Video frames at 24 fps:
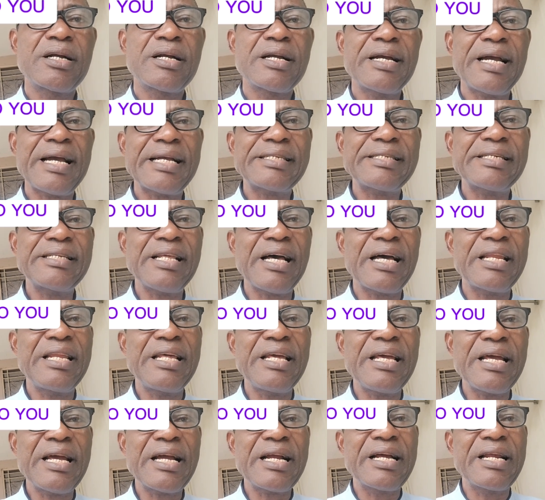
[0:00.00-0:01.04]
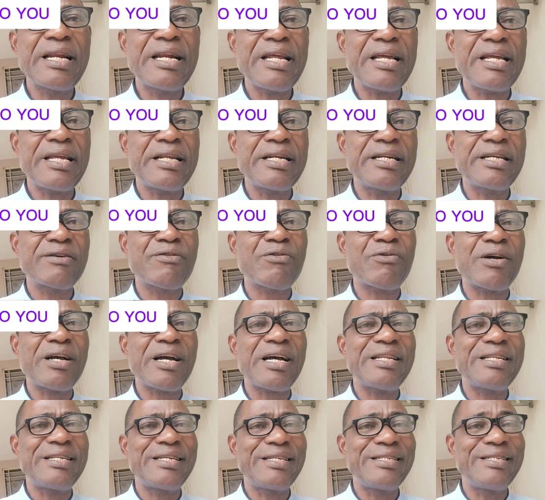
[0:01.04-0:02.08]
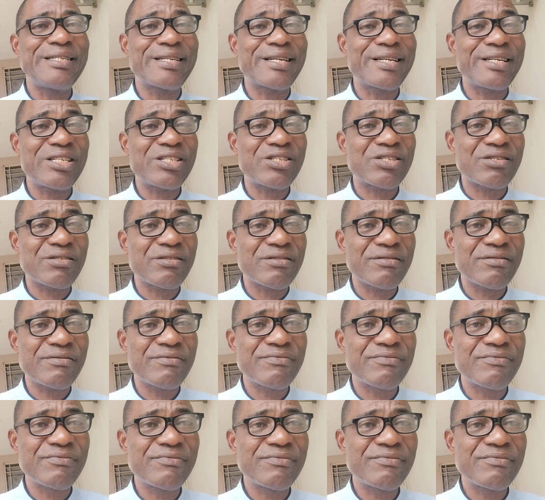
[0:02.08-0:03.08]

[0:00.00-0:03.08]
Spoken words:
getting an A grade requires dedication,